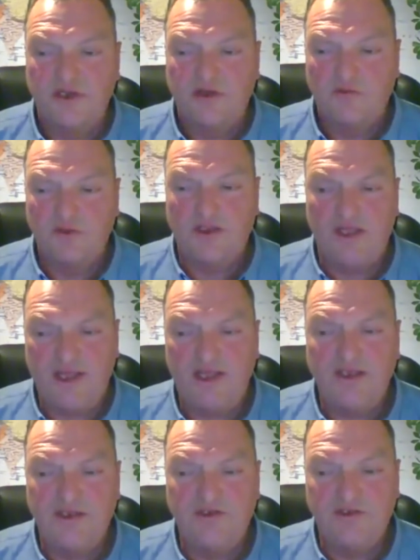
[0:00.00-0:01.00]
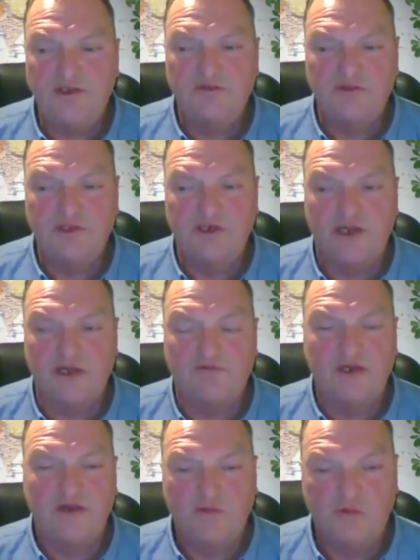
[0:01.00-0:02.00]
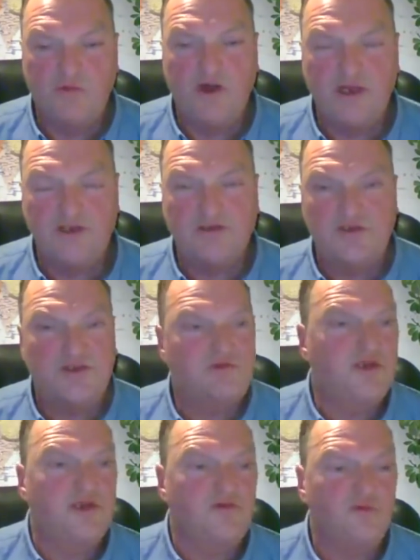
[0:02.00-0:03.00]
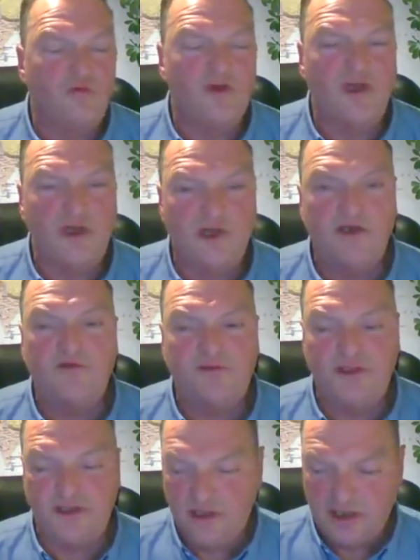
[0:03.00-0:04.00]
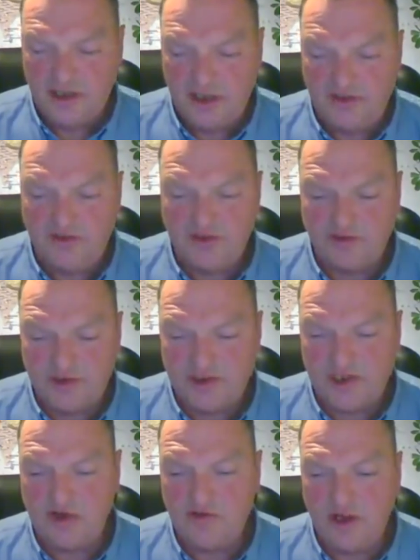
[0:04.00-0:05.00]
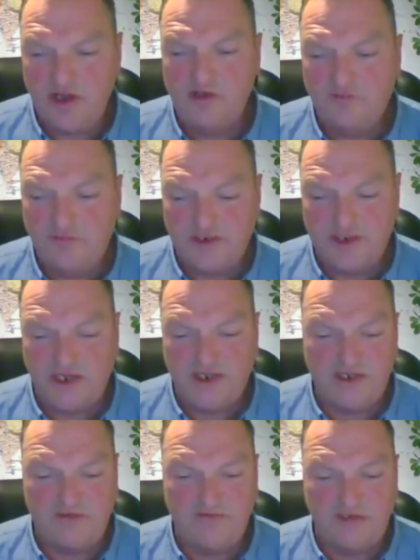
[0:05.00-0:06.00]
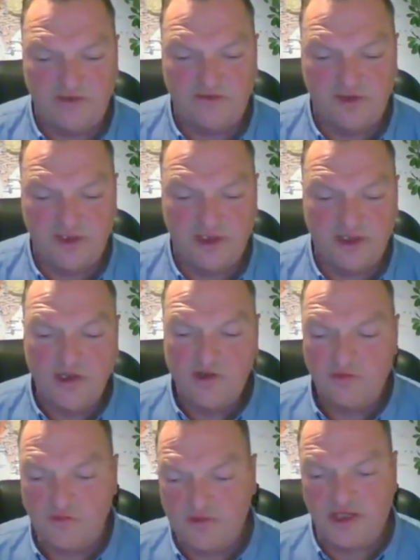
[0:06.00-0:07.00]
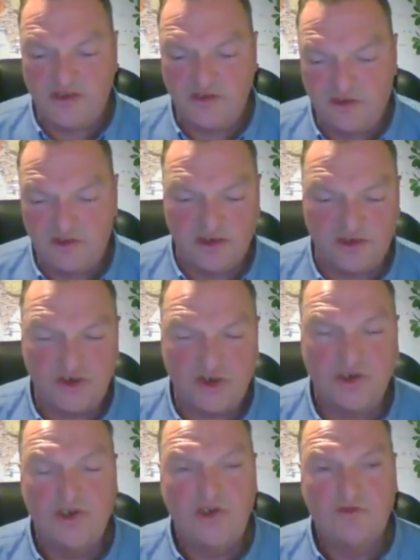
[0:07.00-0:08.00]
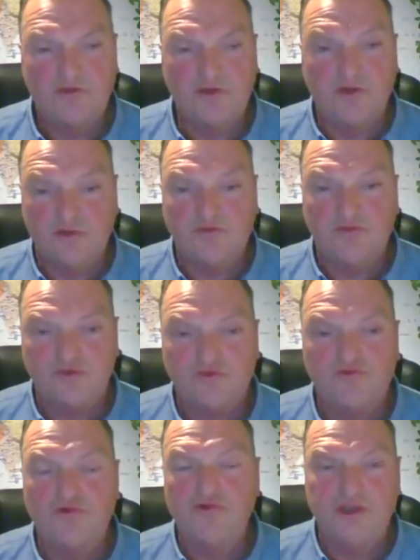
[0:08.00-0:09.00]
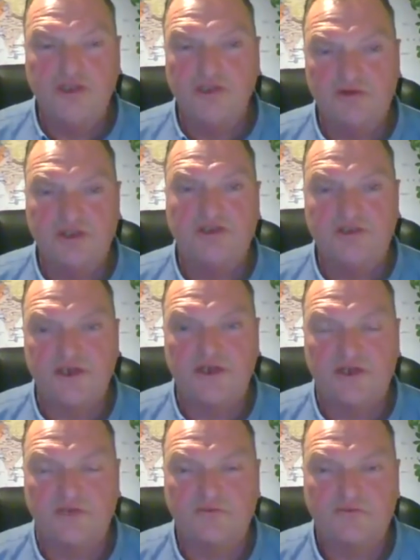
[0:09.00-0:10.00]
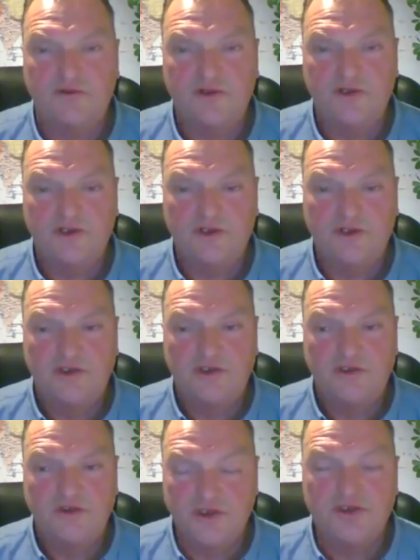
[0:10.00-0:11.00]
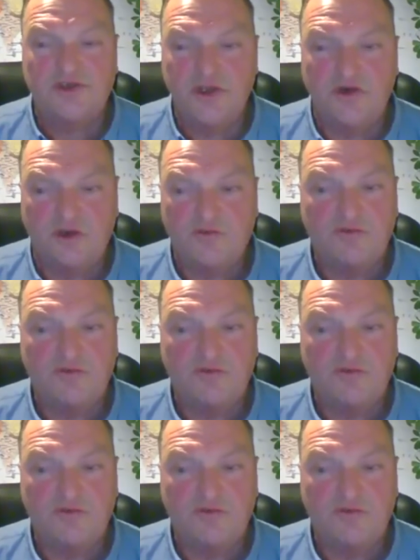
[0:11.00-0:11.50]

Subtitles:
What the hell are you doing with your life? Why just, what on earth are you doing to go home today and have another drink with that knowledge that you're ruining your kid's life? Just stop.